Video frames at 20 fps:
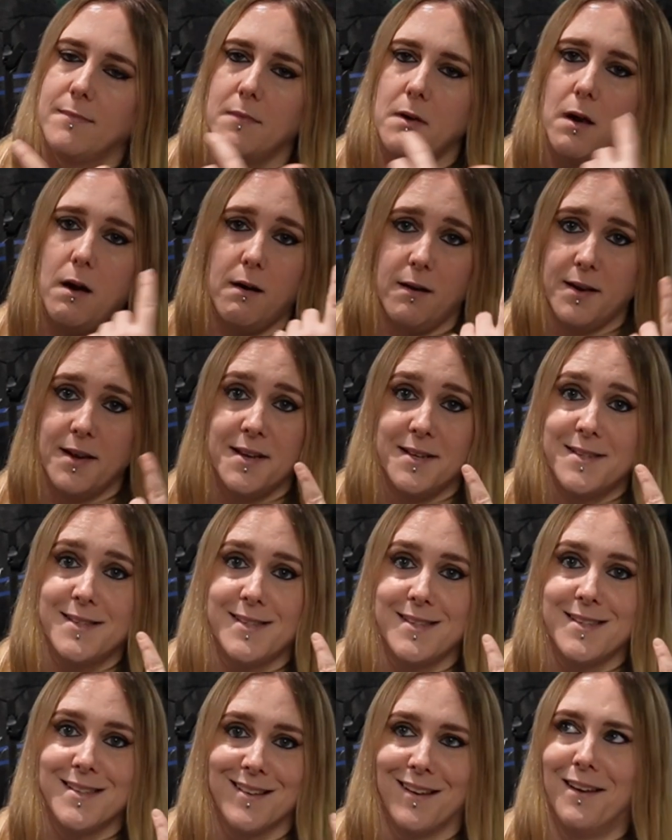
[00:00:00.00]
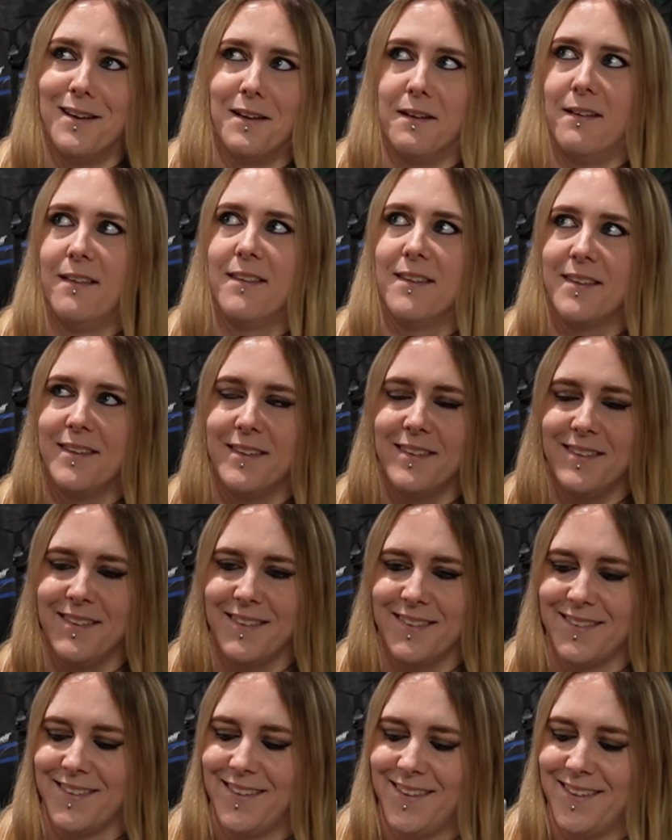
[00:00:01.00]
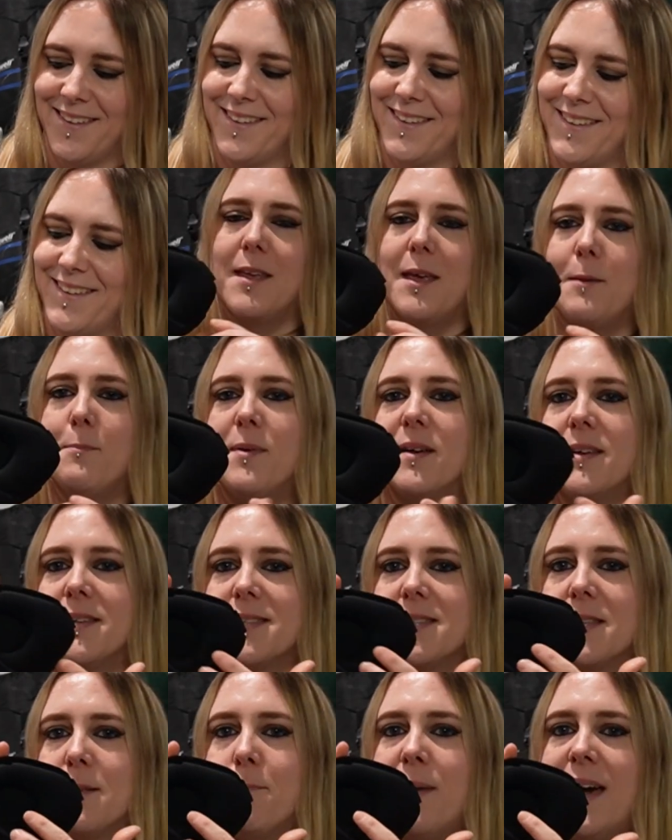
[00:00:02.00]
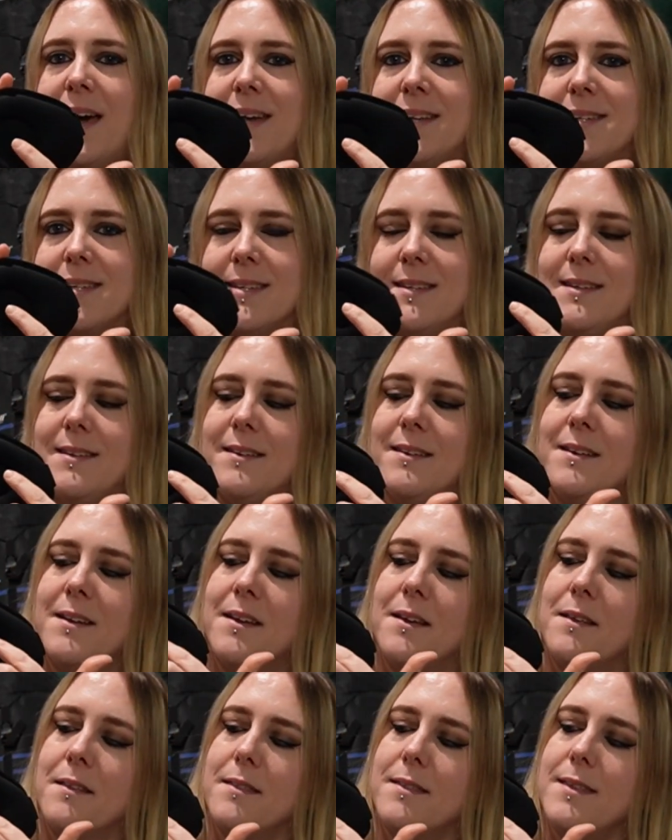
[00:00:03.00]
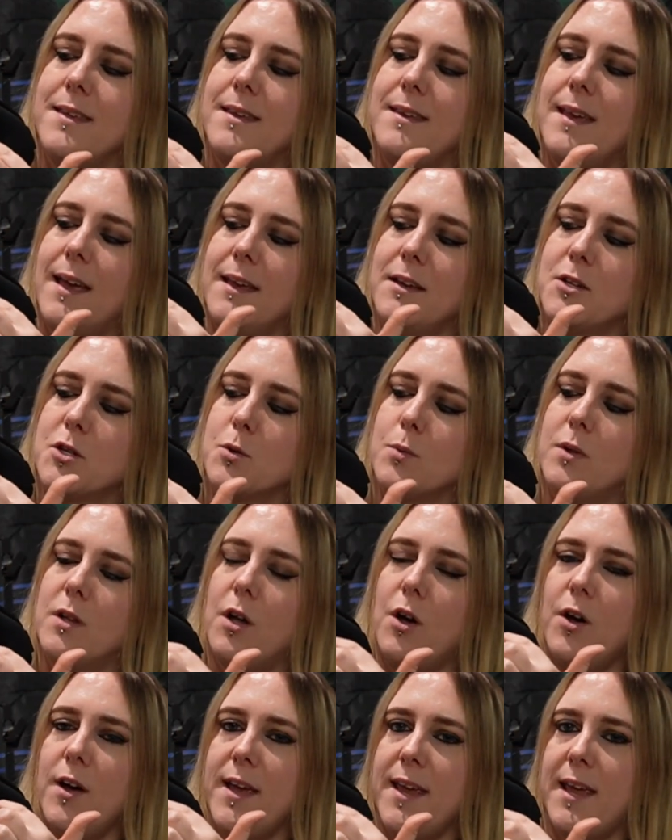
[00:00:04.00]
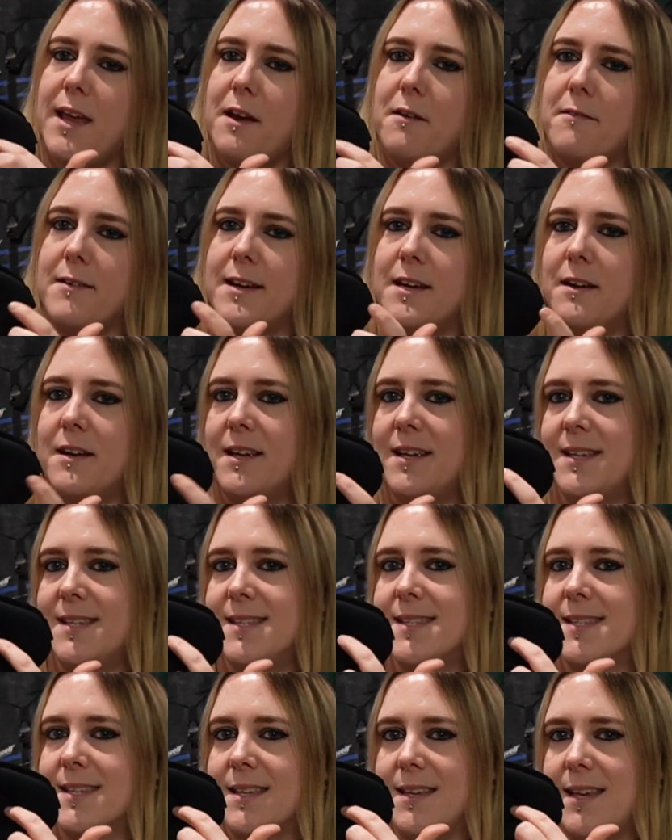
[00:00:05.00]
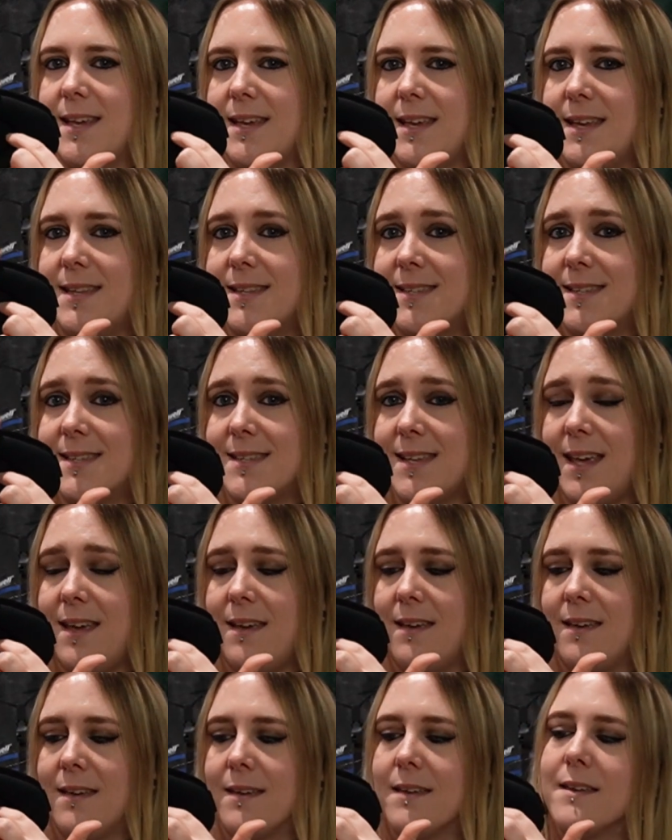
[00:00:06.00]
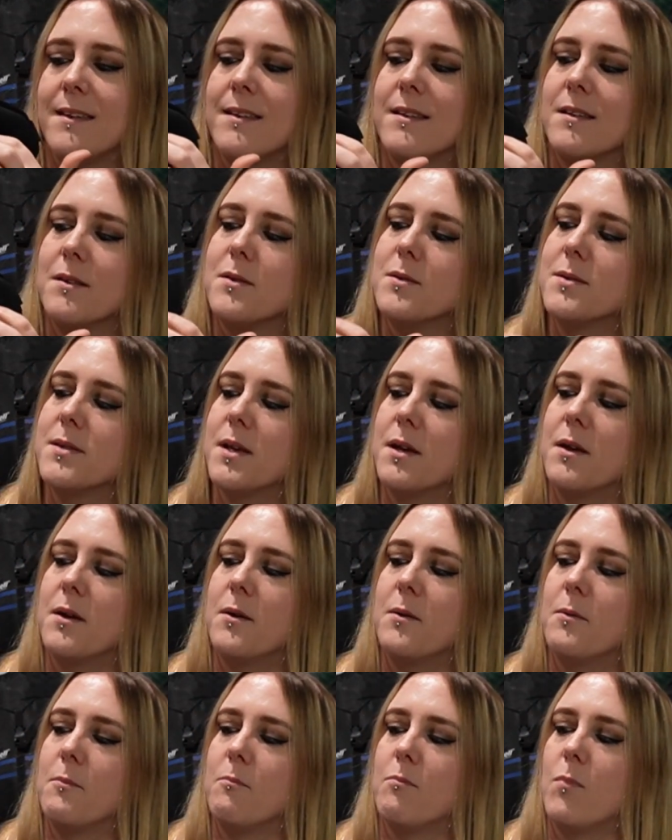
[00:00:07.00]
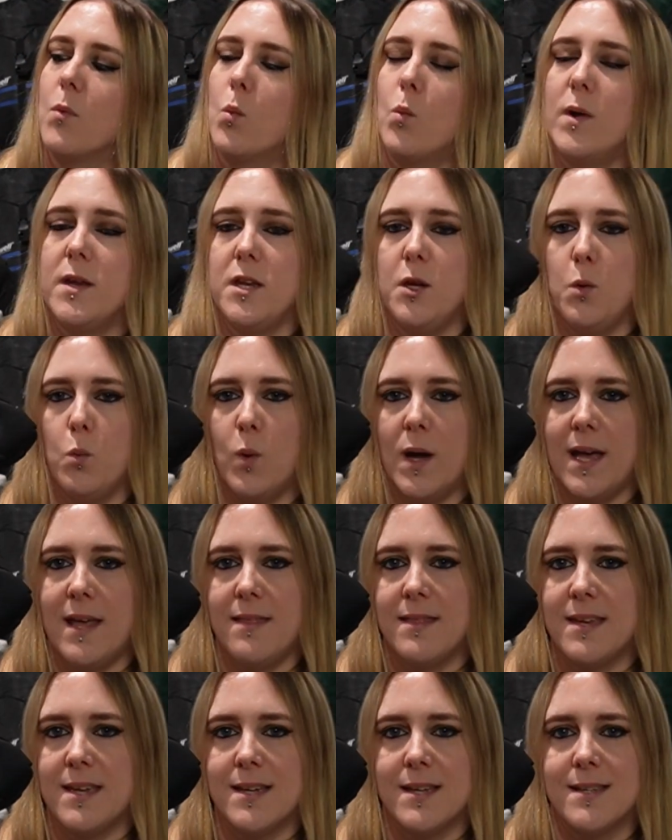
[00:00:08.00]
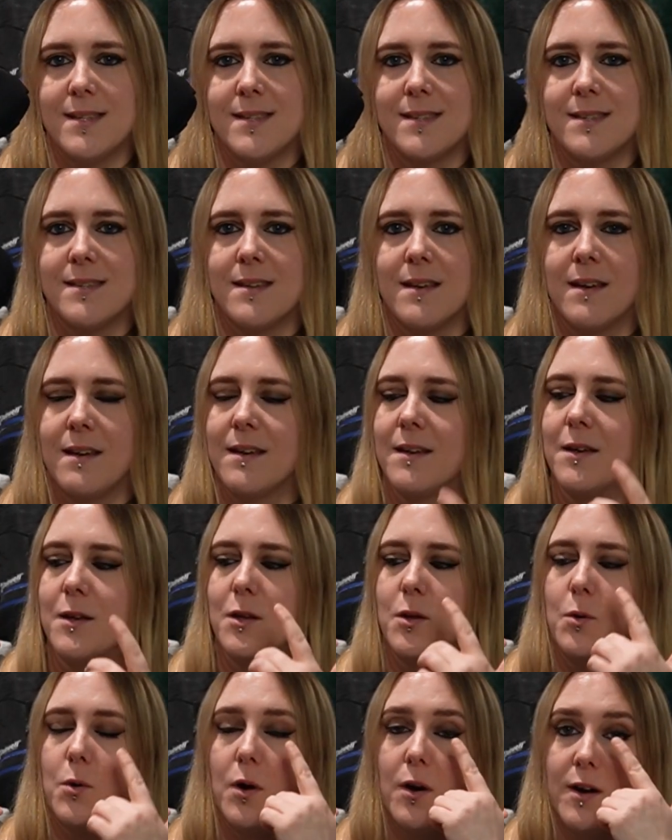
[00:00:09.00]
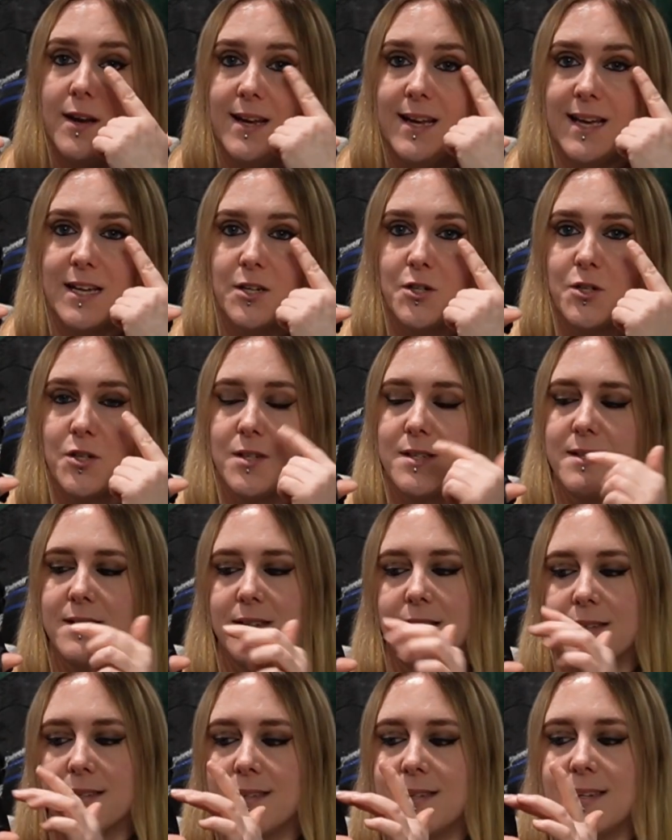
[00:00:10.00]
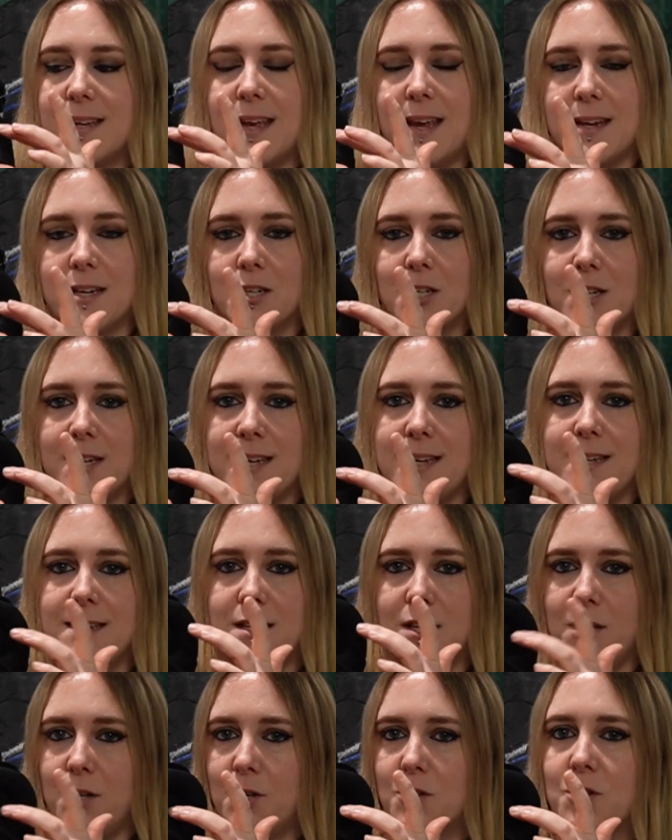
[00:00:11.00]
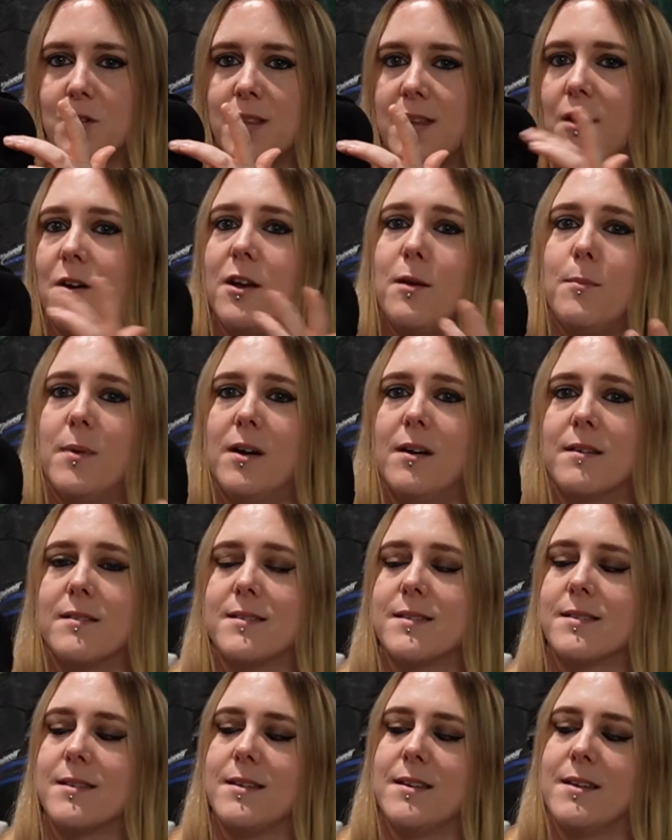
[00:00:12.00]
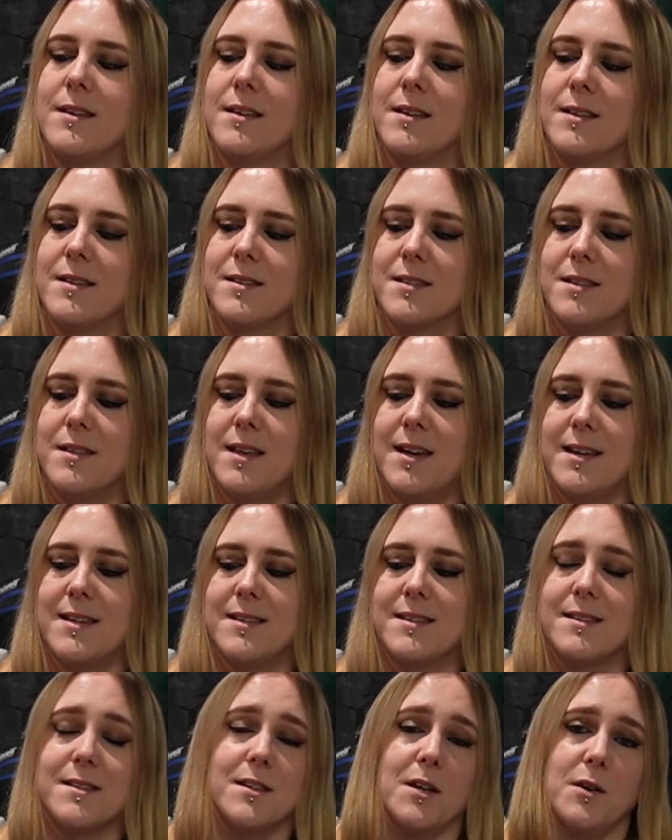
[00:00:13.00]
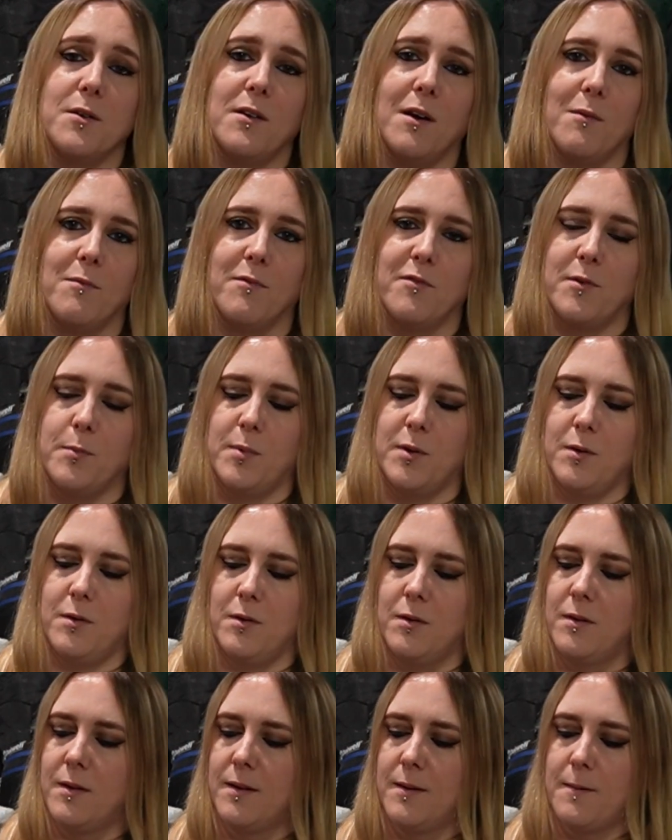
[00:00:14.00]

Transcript: eyes. And because of the padding, the actual eye area is inset. So when you wear this, your eyelashes doesn't actually touch the eye mask. So that is so comfortable,